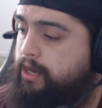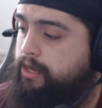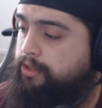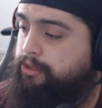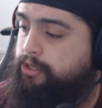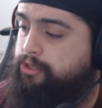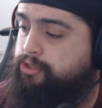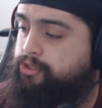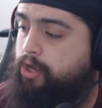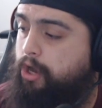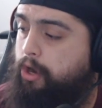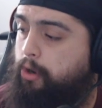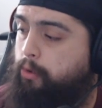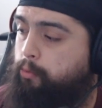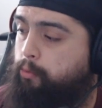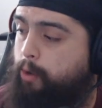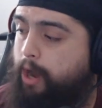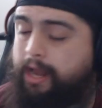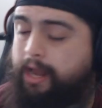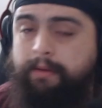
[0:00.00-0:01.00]
The song
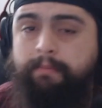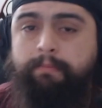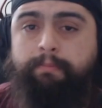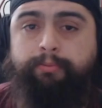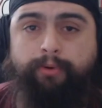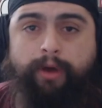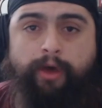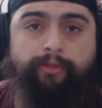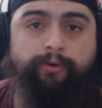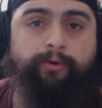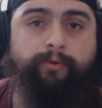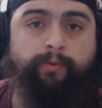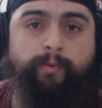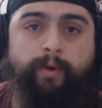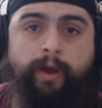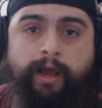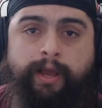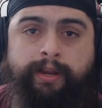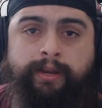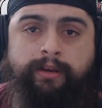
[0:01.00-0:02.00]
Run Brother
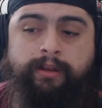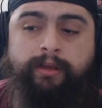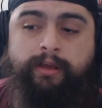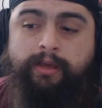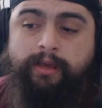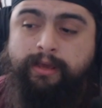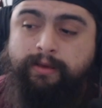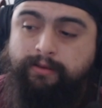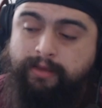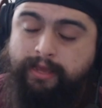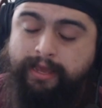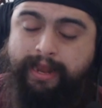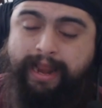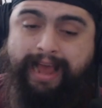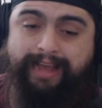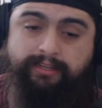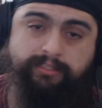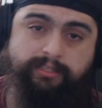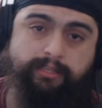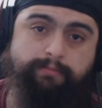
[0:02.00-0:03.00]
Run. It
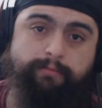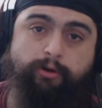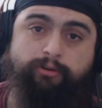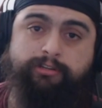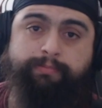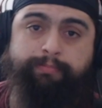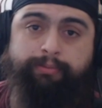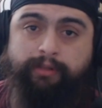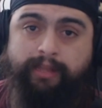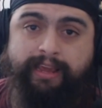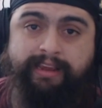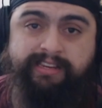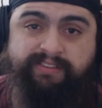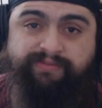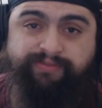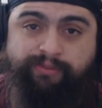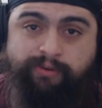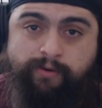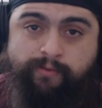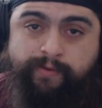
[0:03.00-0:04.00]
has the most plays
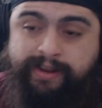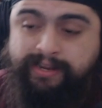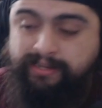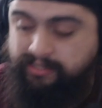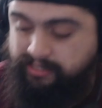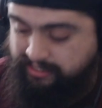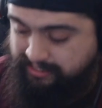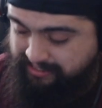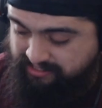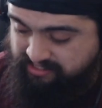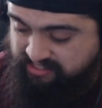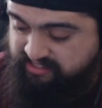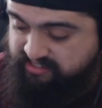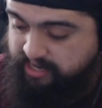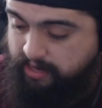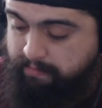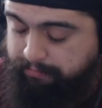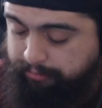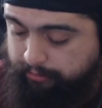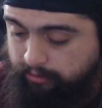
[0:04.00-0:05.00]
for a reason. It's
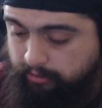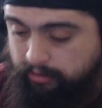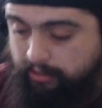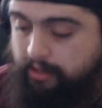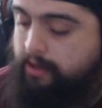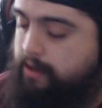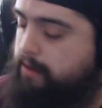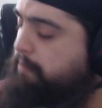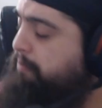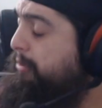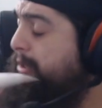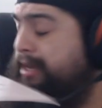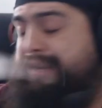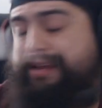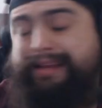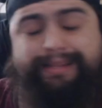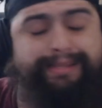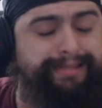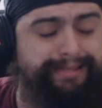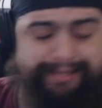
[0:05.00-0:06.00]
simple, but
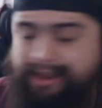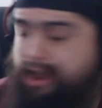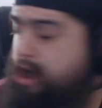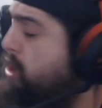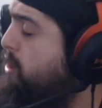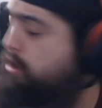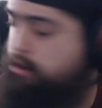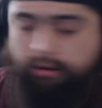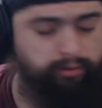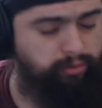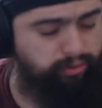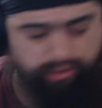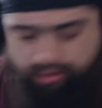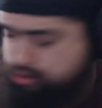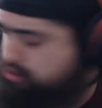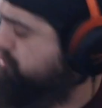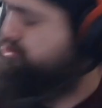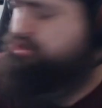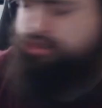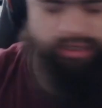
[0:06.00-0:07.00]
it's oh
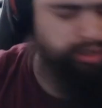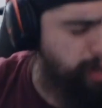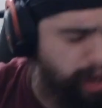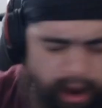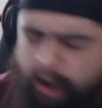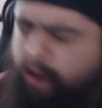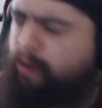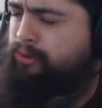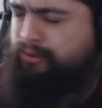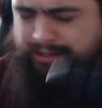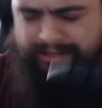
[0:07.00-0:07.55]
so